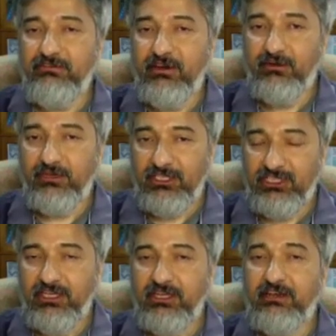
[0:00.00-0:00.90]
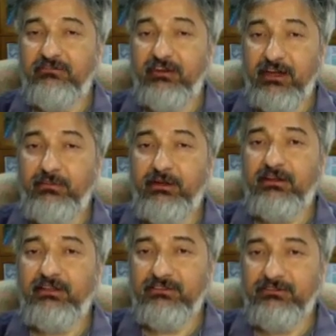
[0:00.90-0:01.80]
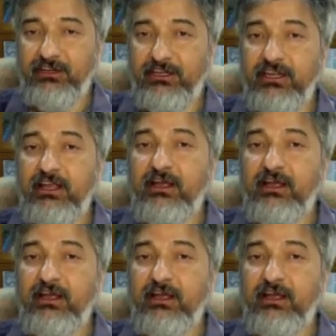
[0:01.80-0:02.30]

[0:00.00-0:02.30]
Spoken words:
foundationally and fundamentally different,